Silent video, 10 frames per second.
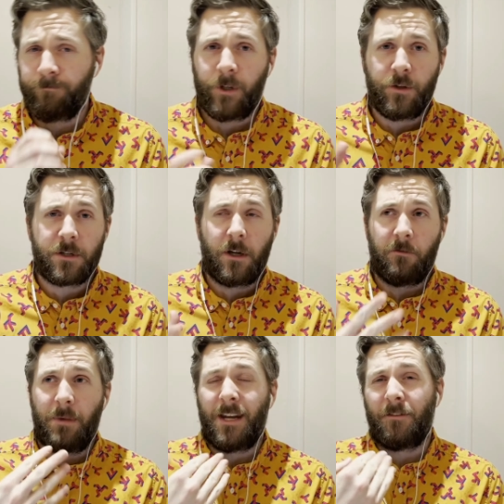you just kind
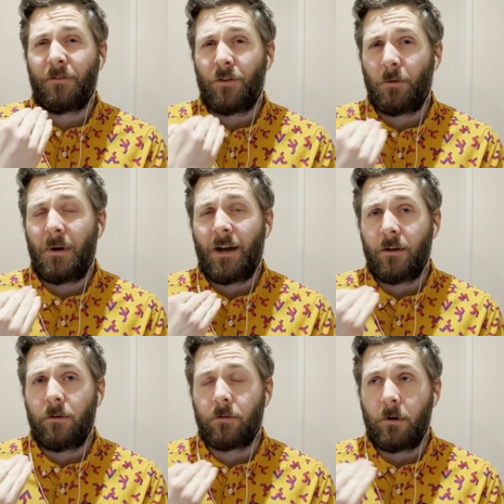of make it further back
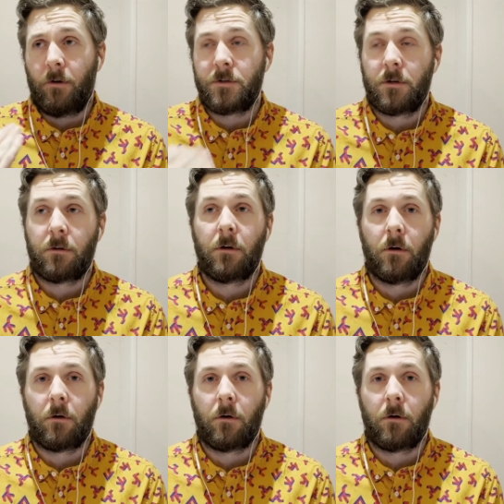in your throat. So k.